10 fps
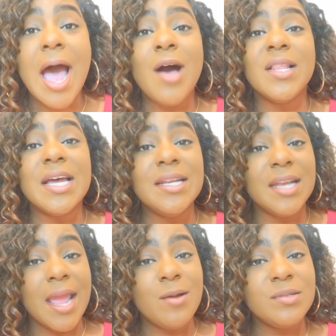I'll
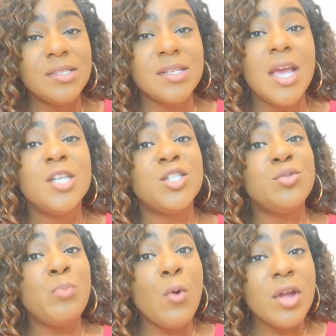announce
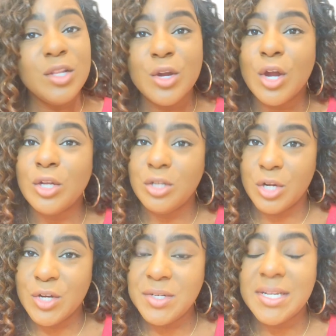spoiler
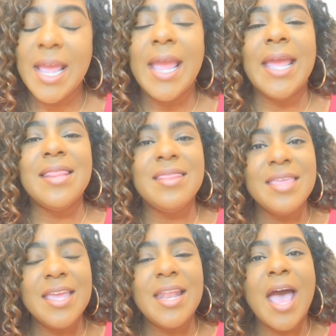alert,
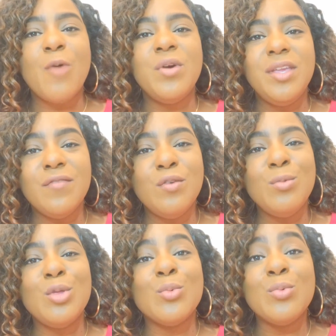and then I will give
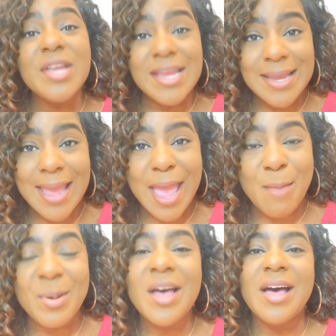you the
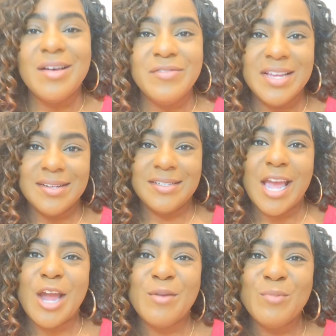recap of the
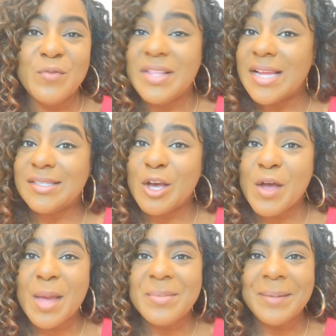entire movie. That's
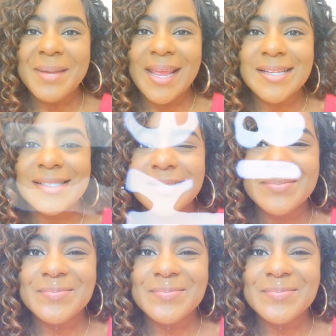all coming up next.